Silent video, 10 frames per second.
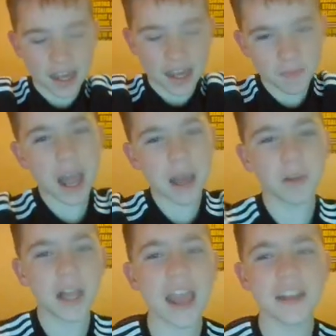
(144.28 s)
in my
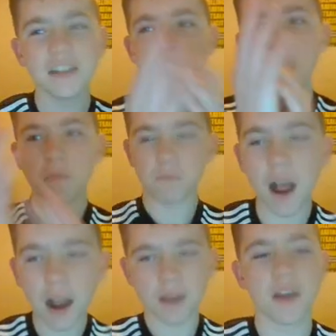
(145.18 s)
plane,
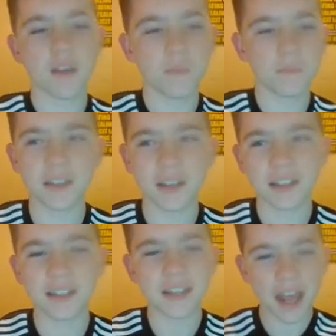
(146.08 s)
minding my own
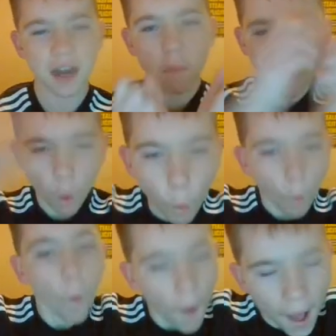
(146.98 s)
business, then
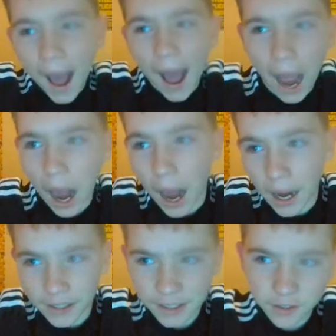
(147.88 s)

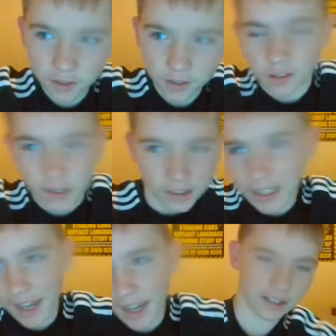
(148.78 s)
I
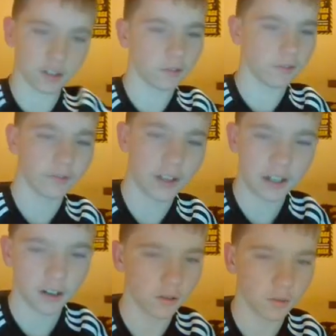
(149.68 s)
hit something
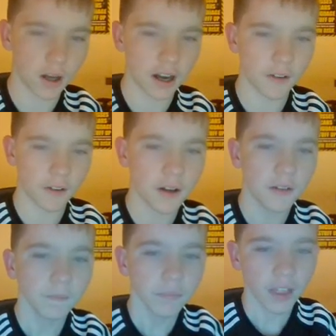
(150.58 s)
or whatever,
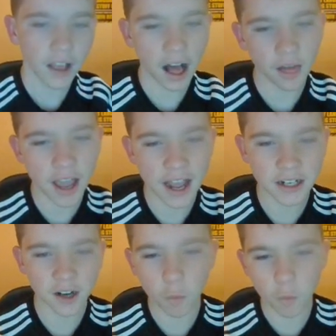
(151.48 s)
and
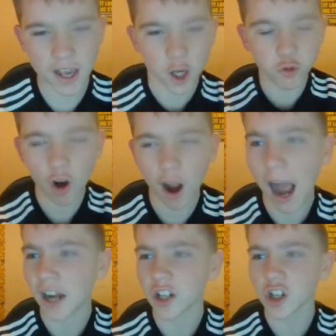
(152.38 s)
then we
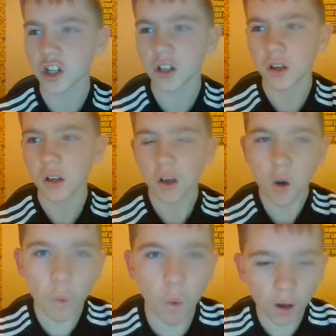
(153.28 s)
crashed.
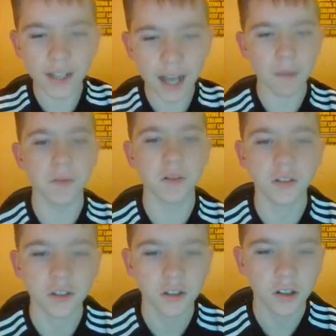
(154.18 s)
What
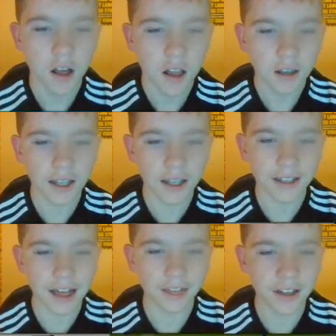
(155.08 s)
happened?
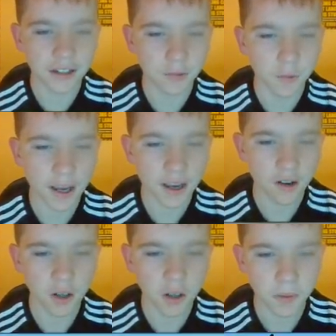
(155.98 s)
And then I
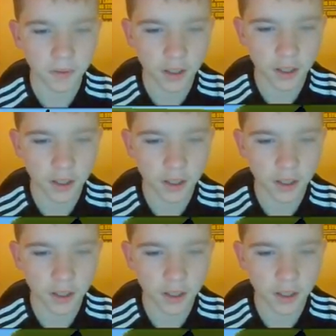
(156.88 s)
wake up, and